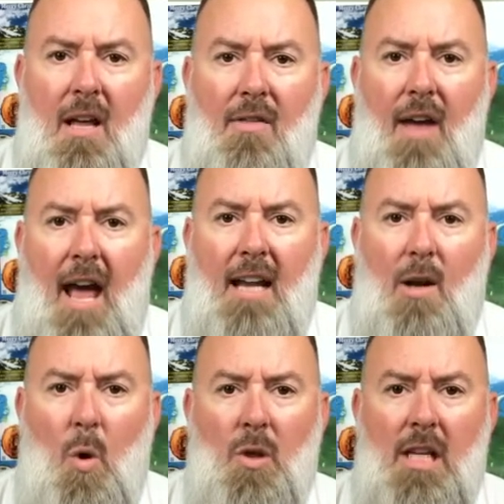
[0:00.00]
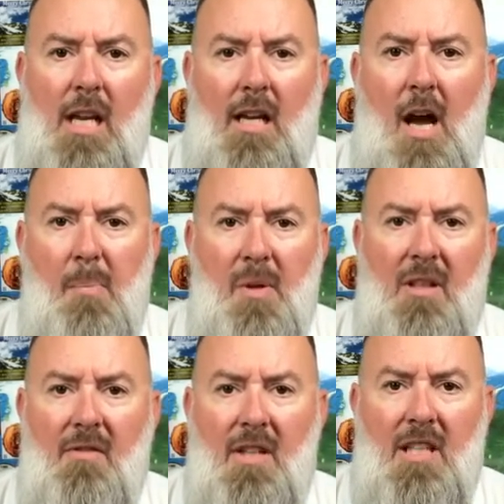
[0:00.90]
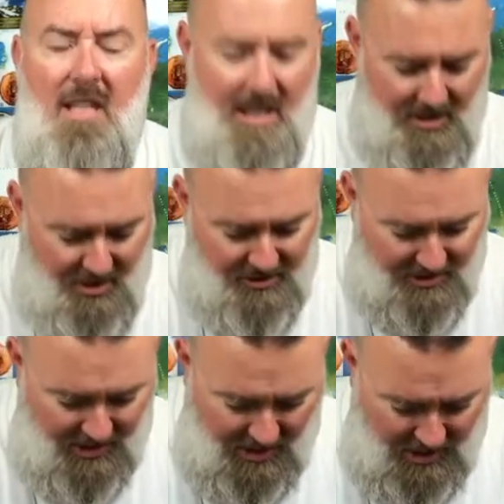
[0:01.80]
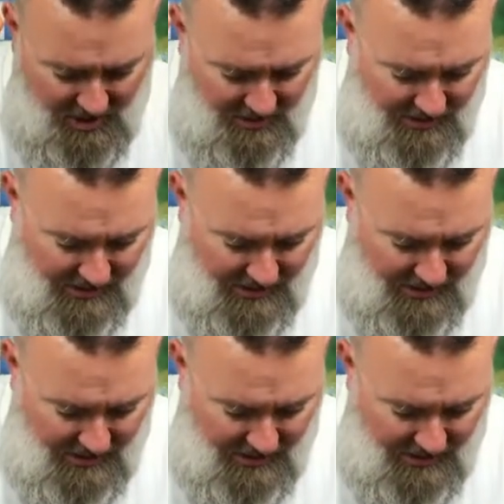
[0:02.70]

that only a couple of the years are